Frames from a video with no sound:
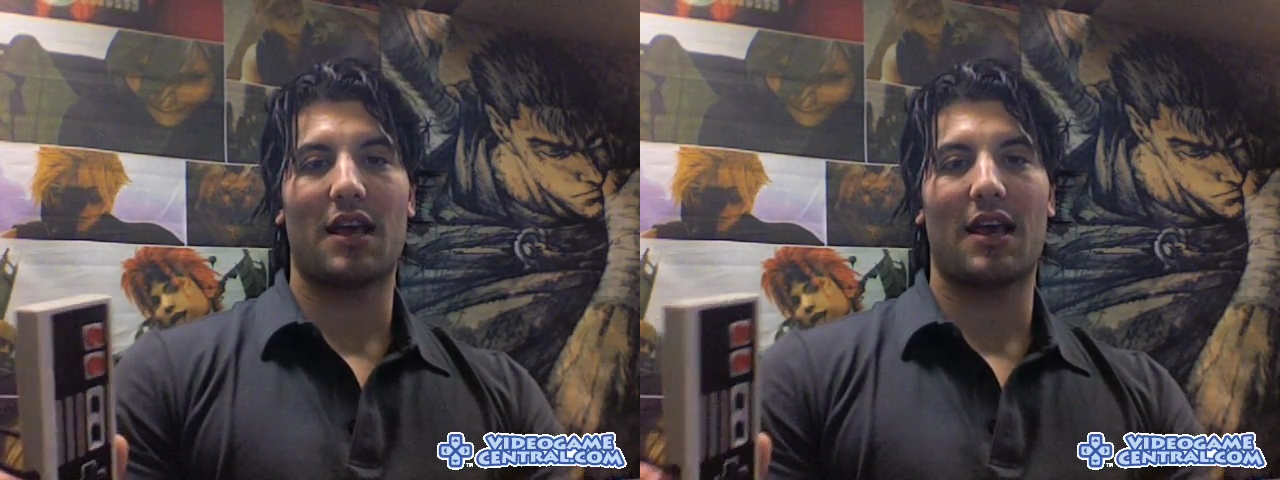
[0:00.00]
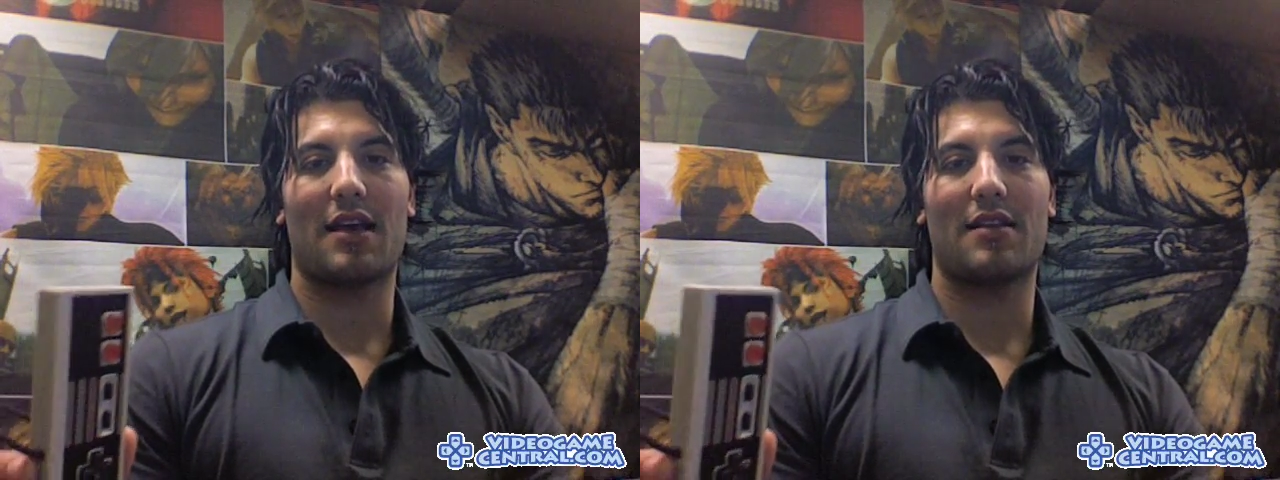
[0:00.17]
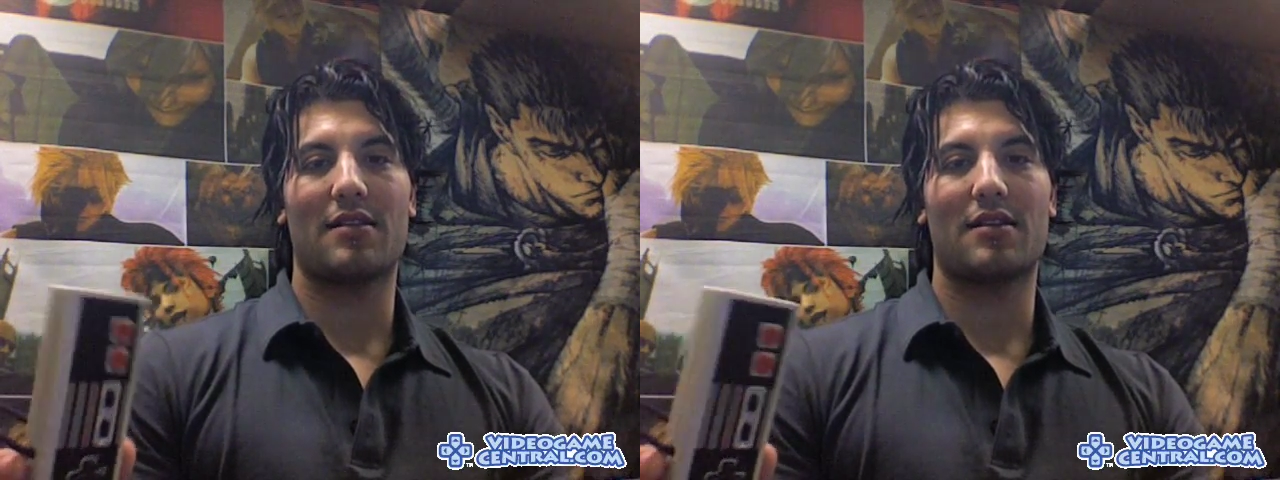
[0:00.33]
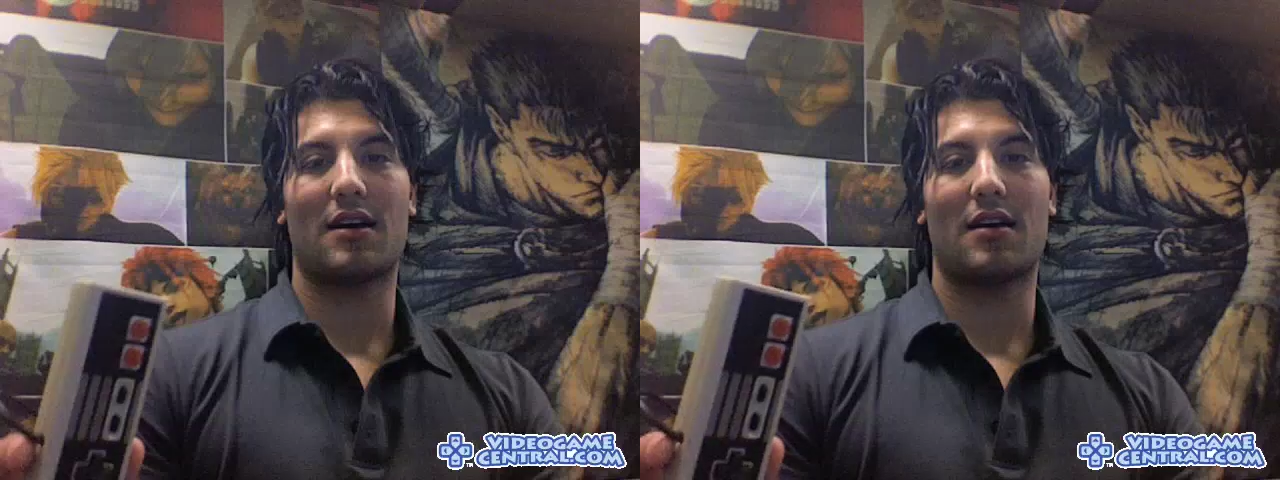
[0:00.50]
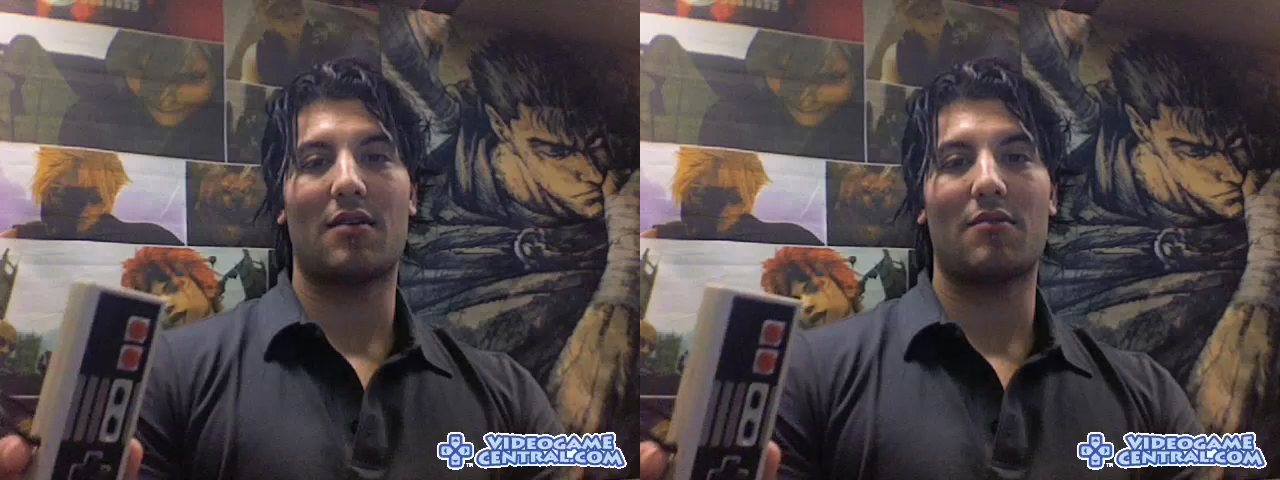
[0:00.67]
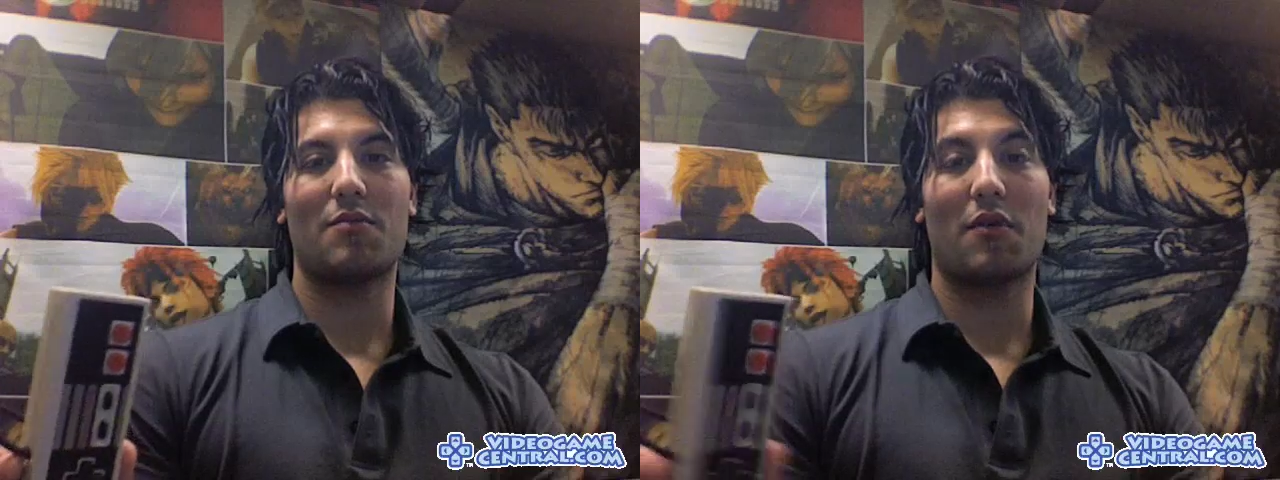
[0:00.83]
And
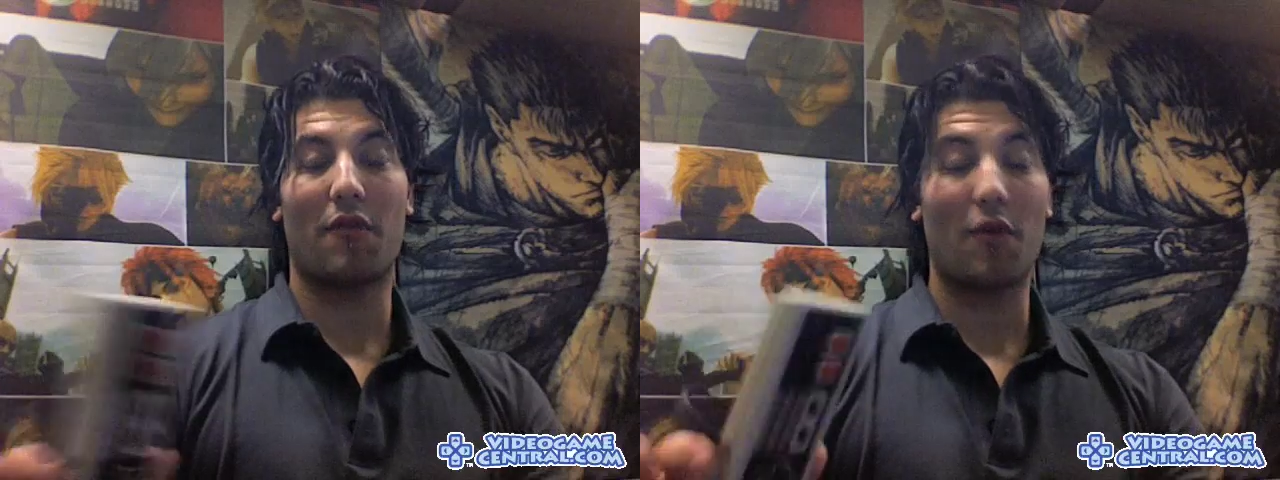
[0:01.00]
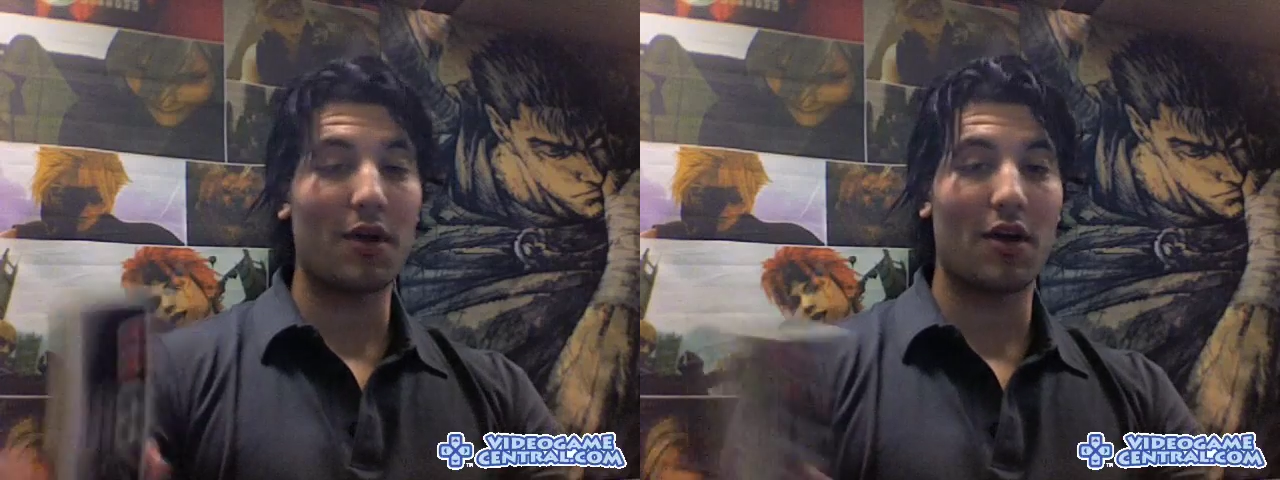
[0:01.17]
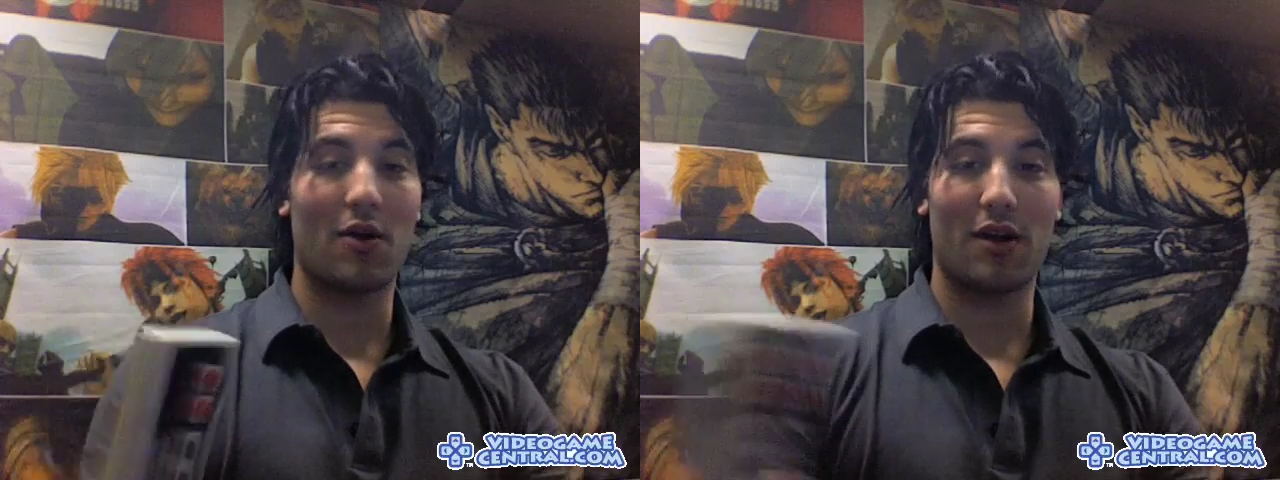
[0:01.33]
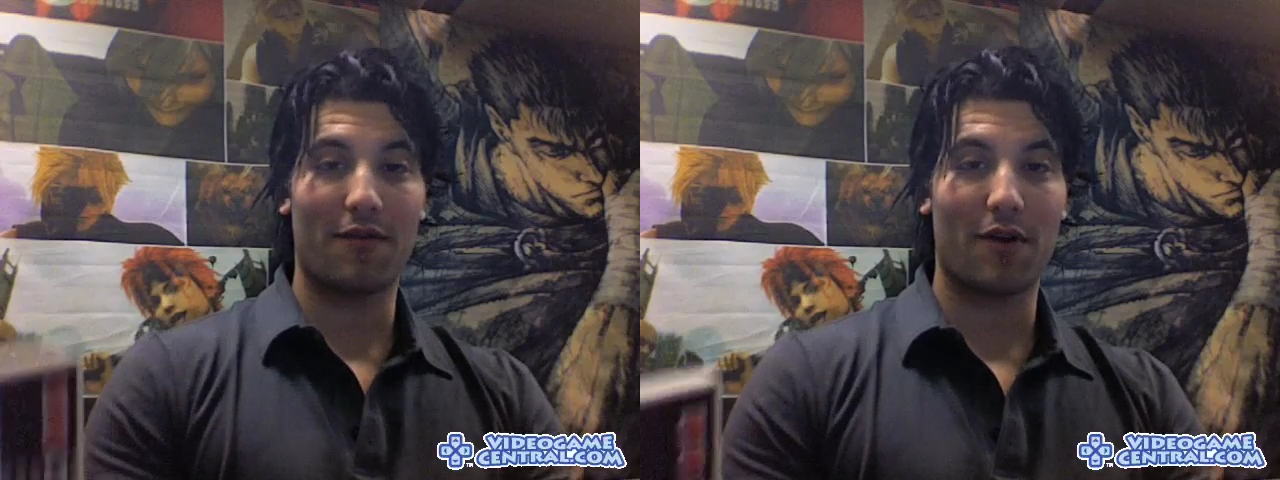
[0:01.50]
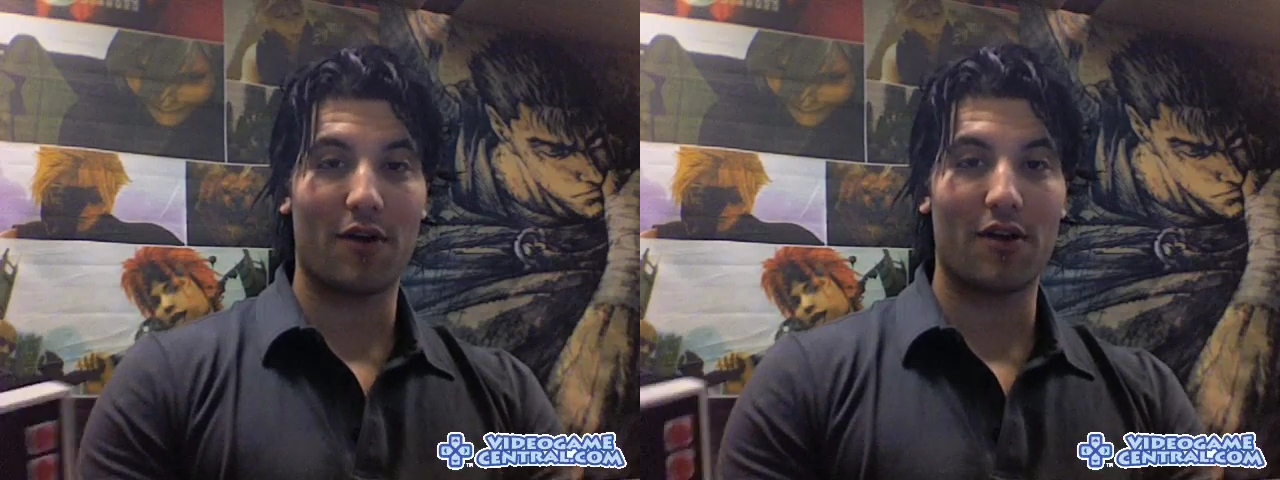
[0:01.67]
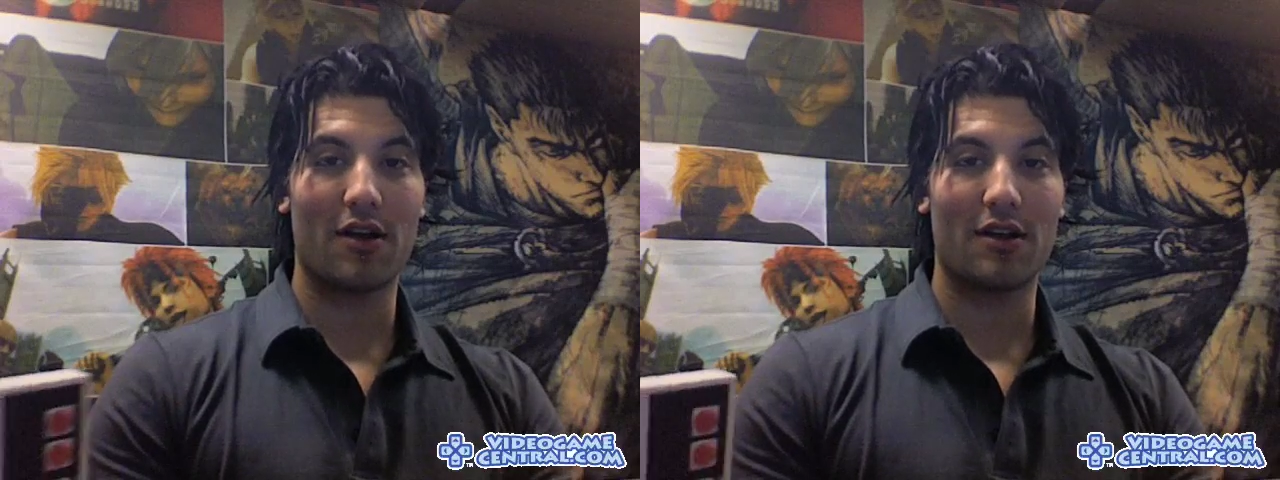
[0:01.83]
before we go any
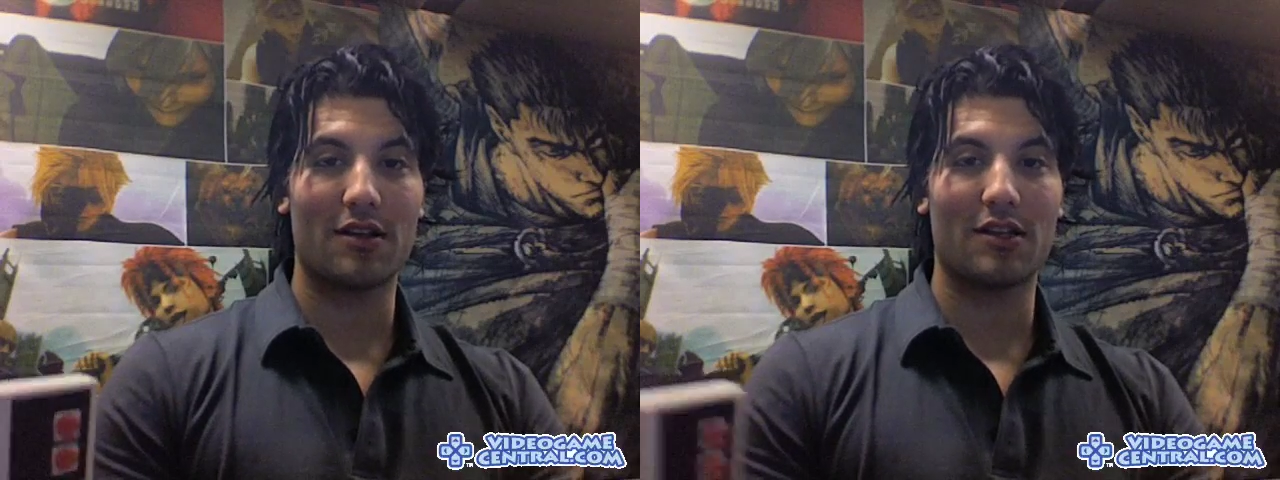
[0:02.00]
further,